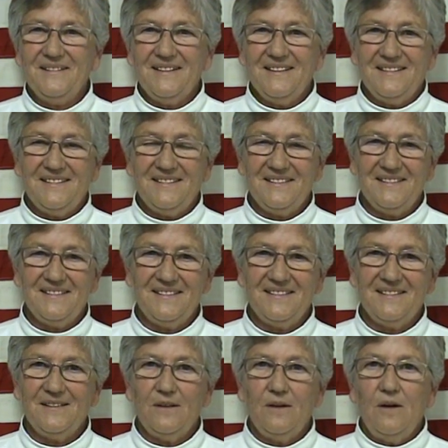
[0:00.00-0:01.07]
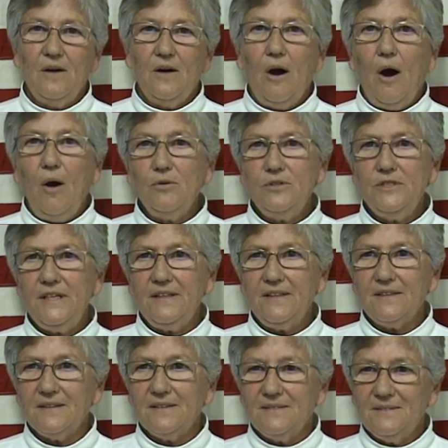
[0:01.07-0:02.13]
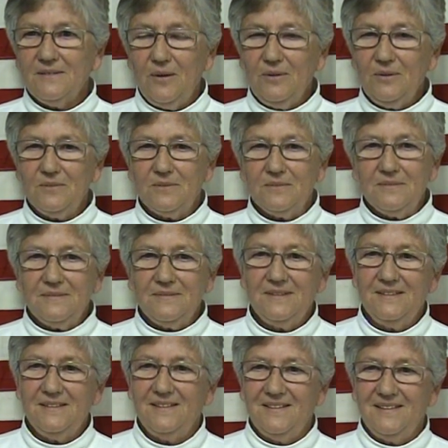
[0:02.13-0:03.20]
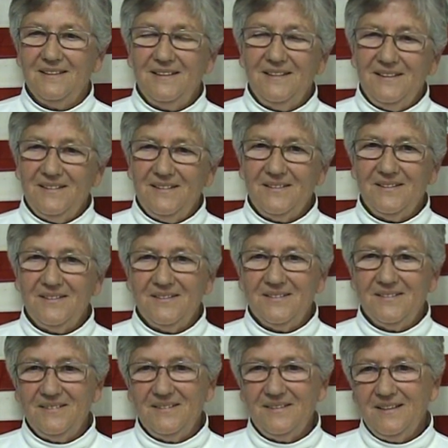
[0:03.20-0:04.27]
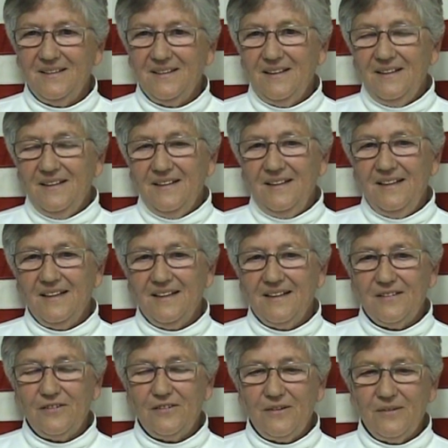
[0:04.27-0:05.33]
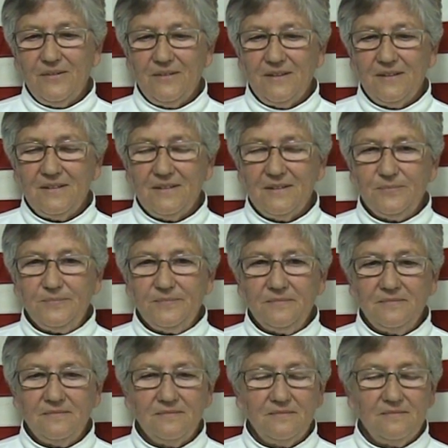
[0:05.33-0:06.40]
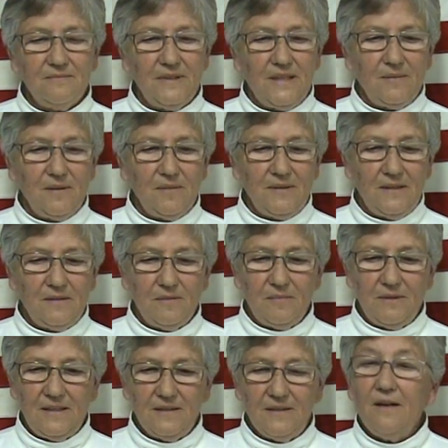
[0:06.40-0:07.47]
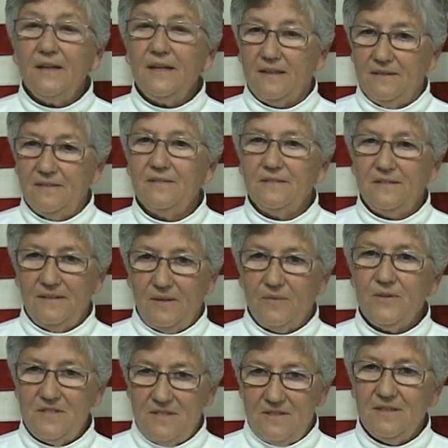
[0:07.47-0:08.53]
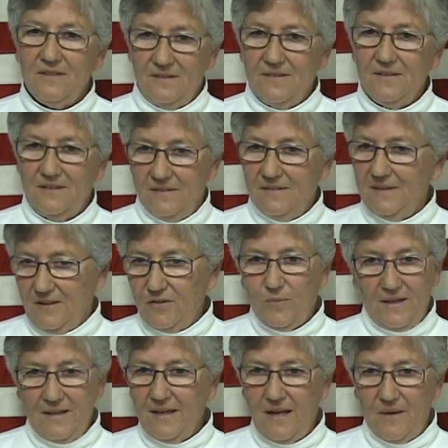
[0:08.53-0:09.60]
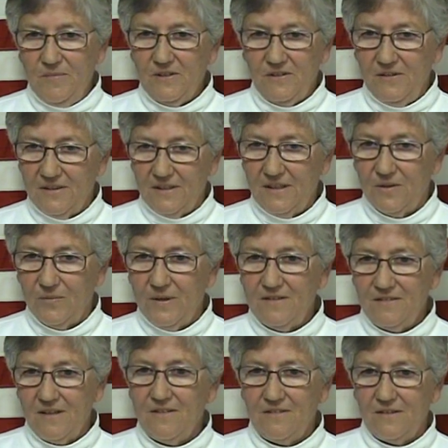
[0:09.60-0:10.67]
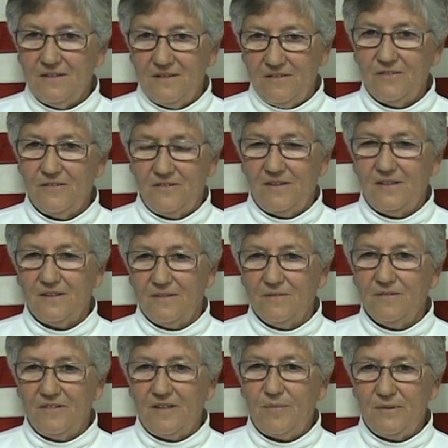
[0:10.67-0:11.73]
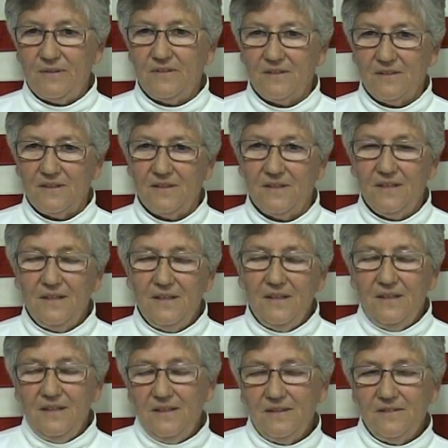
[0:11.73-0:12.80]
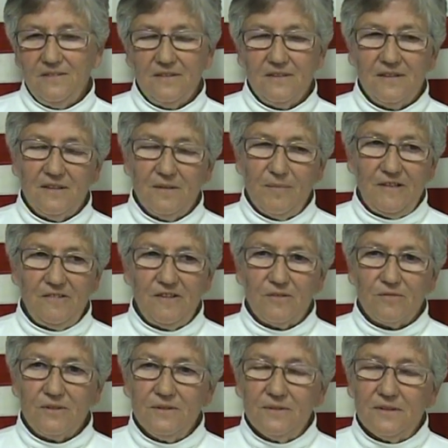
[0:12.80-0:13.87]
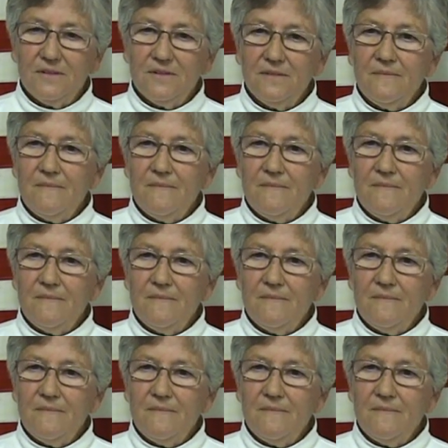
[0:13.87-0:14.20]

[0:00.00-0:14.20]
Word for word: a funeral to go to at 2.30 Oh, dear. Oh. but, uh, uh. okay. Yeah. So um, blah blah blah blah blah. Oh yeah, that was the, that's why they came to New York Airways. They thought this was their step into the into the domestic route,